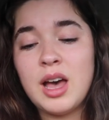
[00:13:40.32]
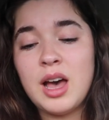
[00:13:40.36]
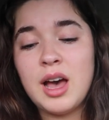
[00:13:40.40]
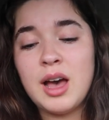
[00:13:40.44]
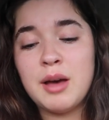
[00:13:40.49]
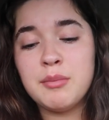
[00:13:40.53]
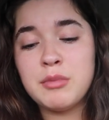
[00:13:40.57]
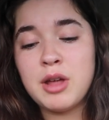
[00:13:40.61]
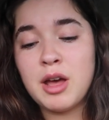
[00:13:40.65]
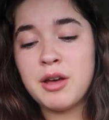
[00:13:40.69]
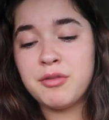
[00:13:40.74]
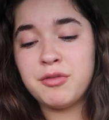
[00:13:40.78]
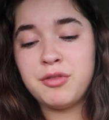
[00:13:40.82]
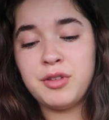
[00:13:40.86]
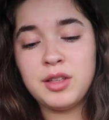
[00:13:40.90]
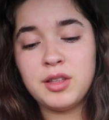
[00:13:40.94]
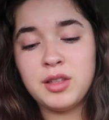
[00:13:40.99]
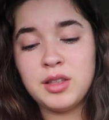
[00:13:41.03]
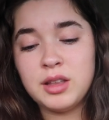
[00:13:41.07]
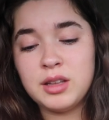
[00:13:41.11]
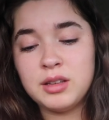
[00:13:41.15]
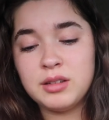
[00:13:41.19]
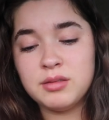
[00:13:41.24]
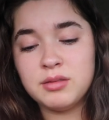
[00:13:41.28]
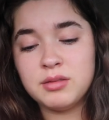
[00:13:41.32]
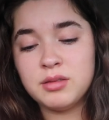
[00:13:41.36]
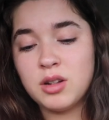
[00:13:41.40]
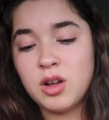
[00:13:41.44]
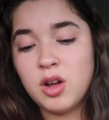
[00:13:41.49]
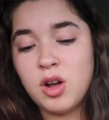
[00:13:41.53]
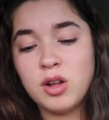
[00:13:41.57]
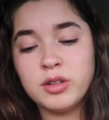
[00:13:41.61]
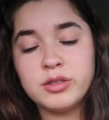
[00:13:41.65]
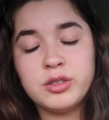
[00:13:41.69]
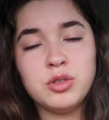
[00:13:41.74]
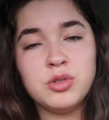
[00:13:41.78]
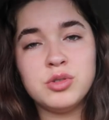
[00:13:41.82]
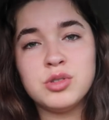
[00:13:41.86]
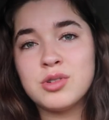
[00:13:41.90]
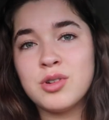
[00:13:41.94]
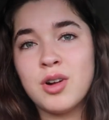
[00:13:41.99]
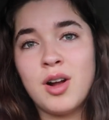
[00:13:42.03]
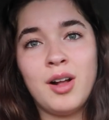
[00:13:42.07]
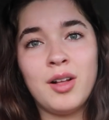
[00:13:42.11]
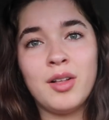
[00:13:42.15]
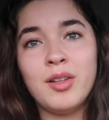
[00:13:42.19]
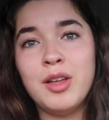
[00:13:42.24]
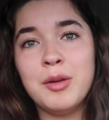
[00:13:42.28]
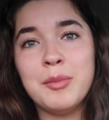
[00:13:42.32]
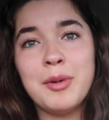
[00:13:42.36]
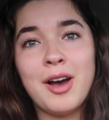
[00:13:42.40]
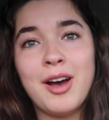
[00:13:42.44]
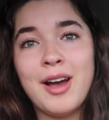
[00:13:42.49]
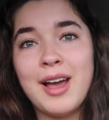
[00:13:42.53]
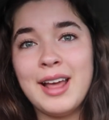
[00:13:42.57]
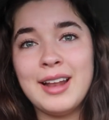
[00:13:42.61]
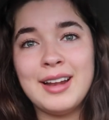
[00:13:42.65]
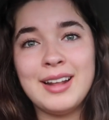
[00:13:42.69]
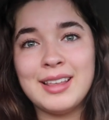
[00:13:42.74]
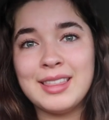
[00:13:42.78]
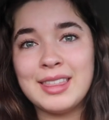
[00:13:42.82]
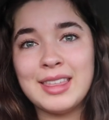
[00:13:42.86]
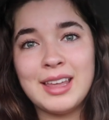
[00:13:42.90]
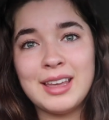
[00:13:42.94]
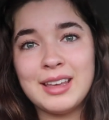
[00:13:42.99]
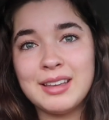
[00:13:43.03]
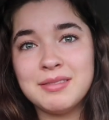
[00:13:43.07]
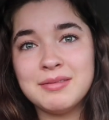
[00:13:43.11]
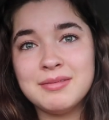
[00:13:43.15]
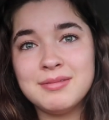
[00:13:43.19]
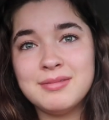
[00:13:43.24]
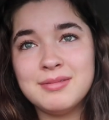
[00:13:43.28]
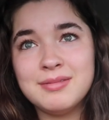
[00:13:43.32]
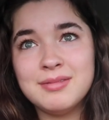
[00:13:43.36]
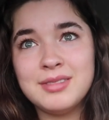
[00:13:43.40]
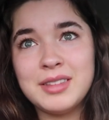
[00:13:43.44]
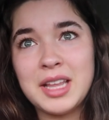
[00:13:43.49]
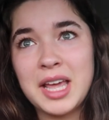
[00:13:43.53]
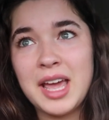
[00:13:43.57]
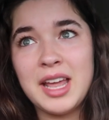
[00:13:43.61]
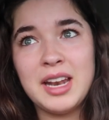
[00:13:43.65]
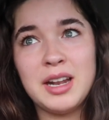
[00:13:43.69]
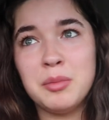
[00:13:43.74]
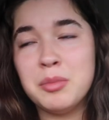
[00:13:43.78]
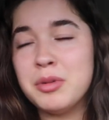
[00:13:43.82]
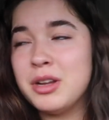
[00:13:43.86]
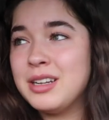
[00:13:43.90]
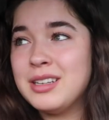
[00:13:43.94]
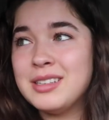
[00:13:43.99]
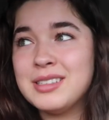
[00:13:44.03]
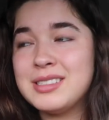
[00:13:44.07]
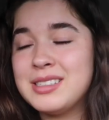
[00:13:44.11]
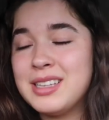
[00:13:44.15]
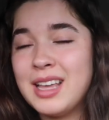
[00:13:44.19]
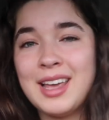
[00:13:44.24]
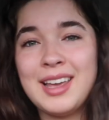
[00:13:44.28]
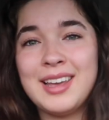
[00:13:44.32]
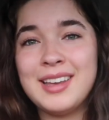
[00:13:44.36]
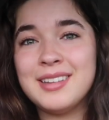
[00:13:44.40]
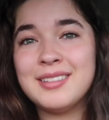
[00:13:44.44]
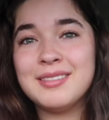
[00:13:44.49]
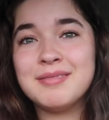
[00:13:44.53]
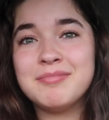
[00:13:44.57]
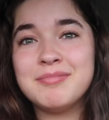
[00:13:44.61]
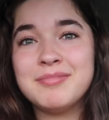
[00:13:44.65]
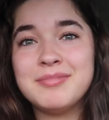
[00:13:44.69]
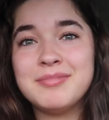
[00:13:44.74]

I'm not feeling all too strongly about anything that anybody is saying.